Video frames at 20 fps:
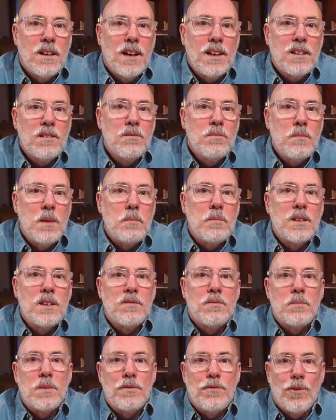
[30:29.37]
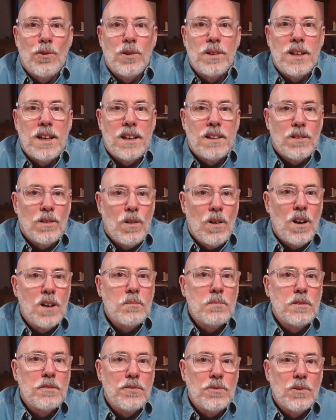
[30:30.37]
I can remember even before that, long
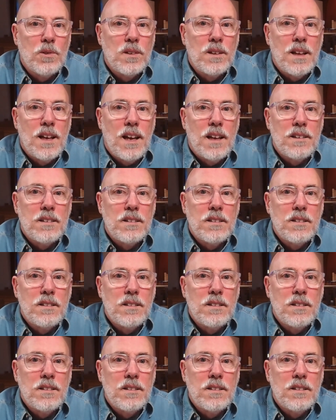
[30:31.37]
before that.